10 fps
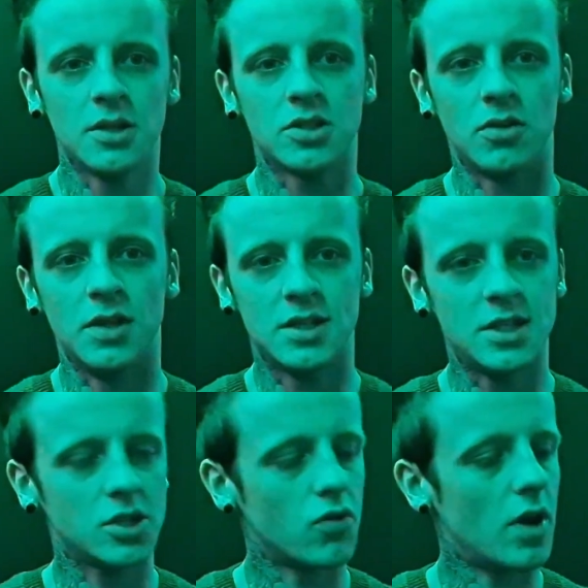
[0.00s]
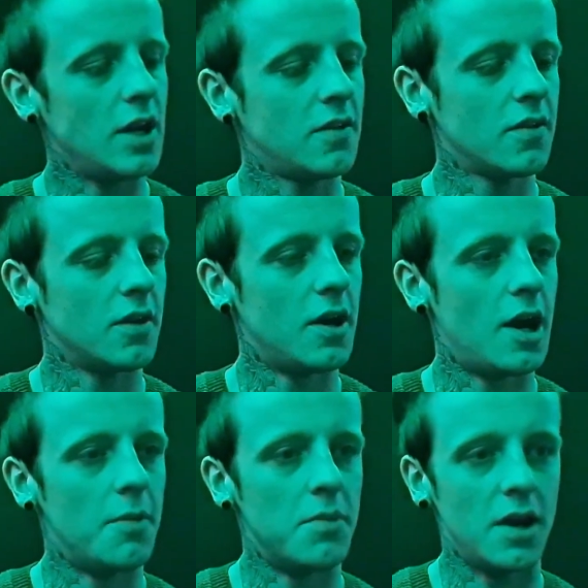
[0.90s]
So this is great,
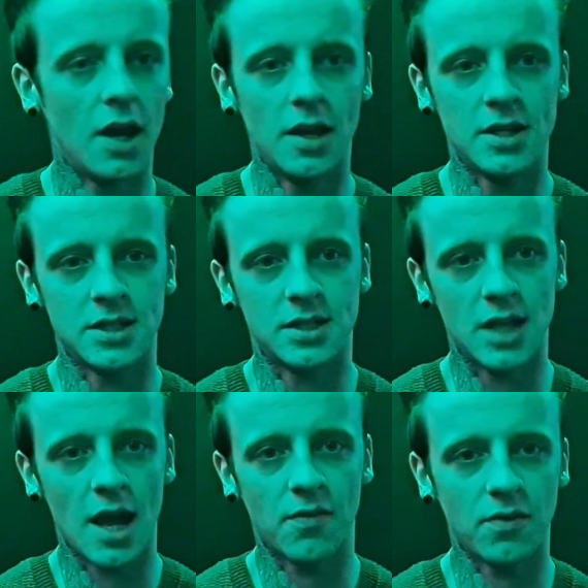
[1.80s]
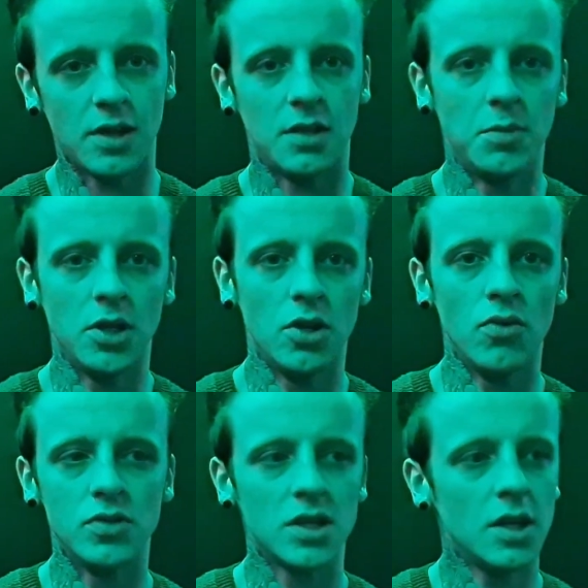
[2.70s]
and this is definitely to be
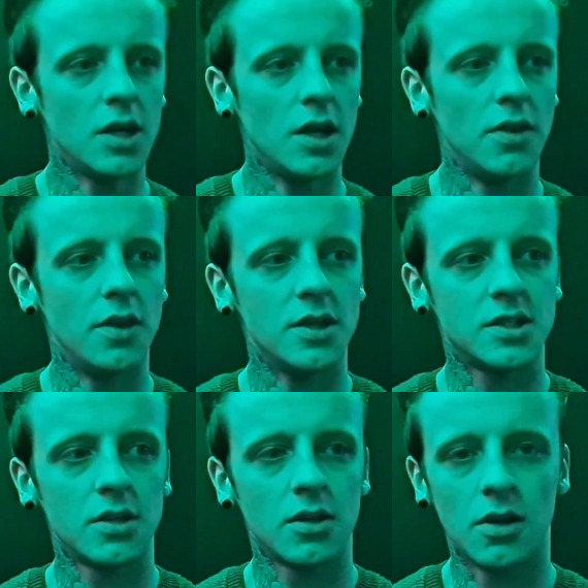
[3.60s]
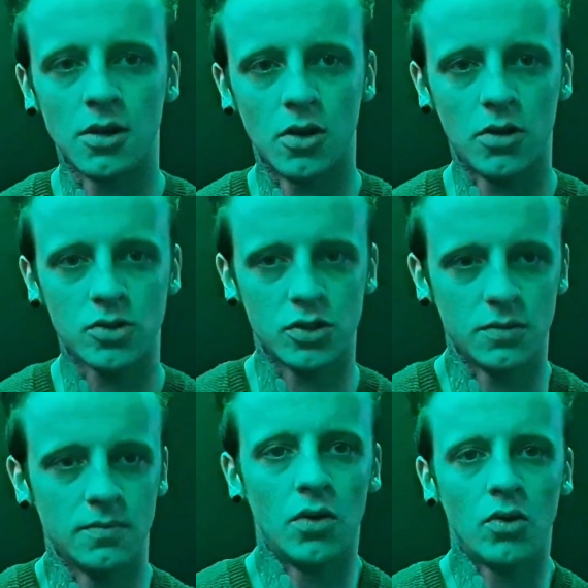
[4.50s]
used in this
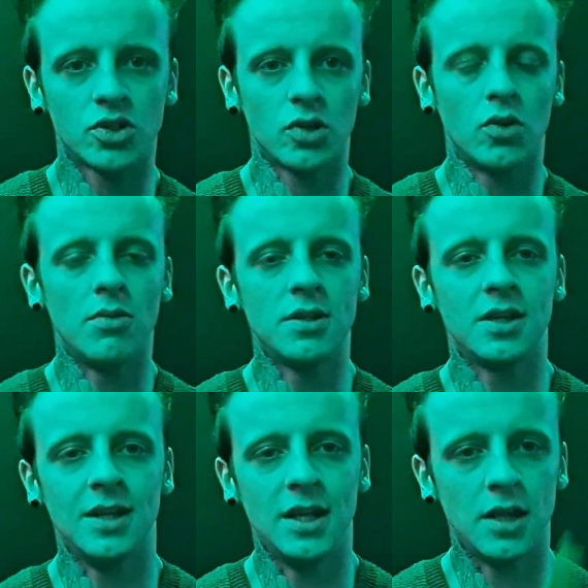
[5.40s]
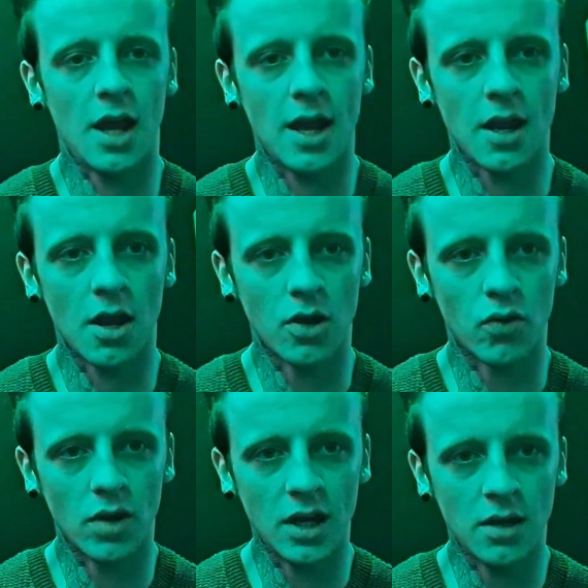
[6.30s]
concoction. You're also going to need a
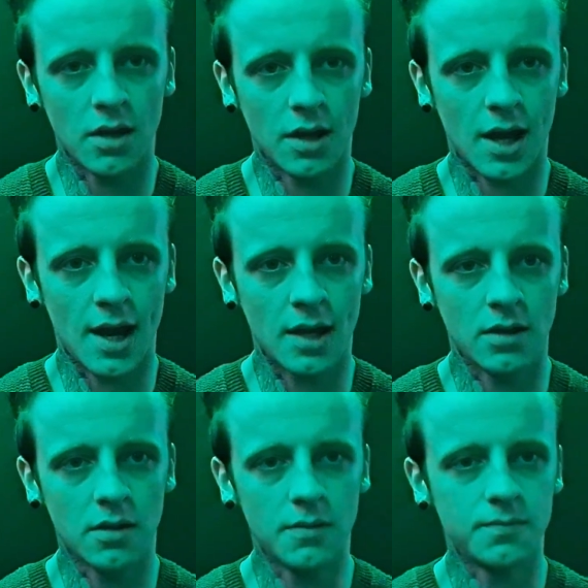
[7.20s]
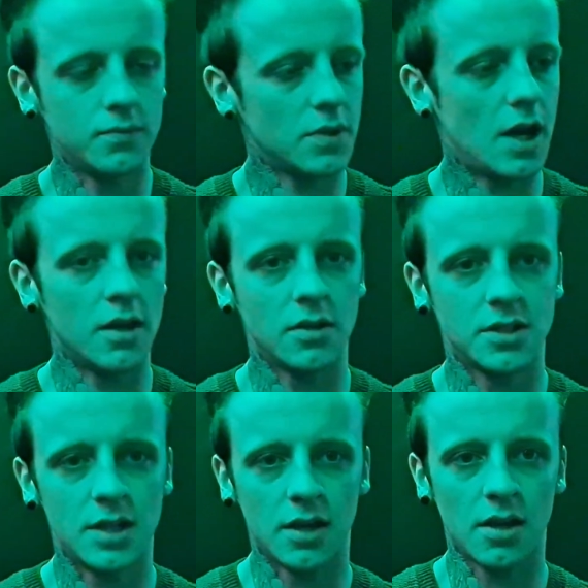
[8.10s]
green
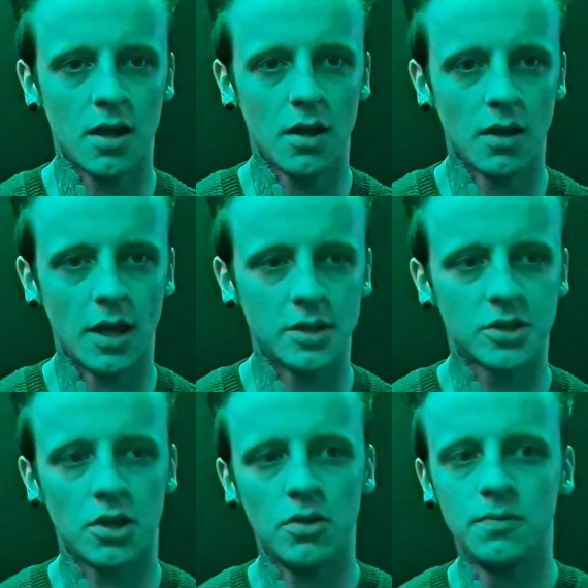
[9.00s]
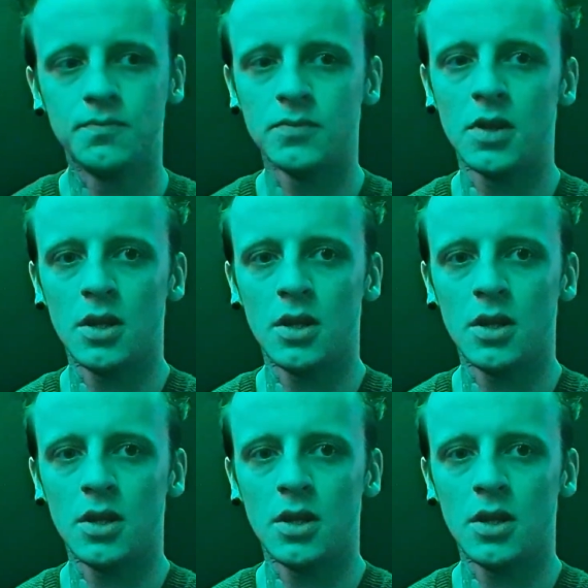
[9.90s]
candlestick like so,